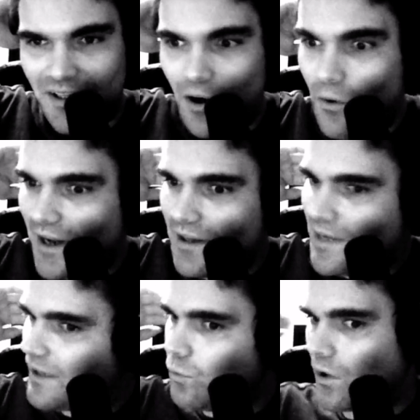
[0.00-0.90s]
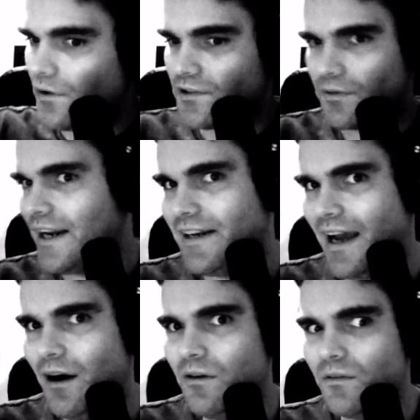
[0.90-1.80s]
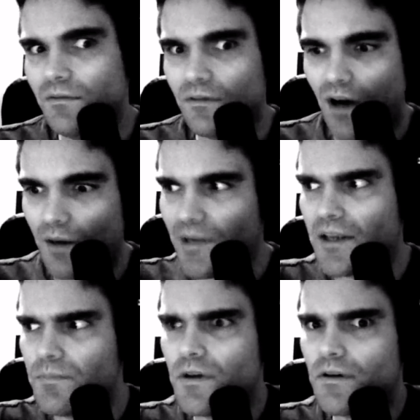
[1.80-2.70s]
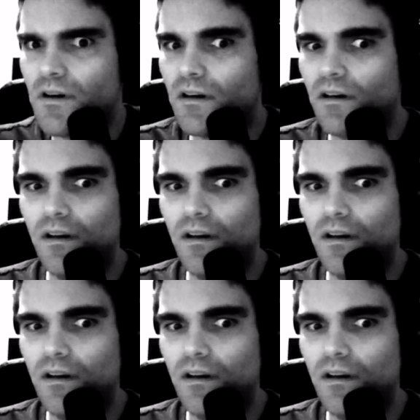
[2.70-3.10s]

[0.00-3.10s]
oh, I can make worlds right now on my computer.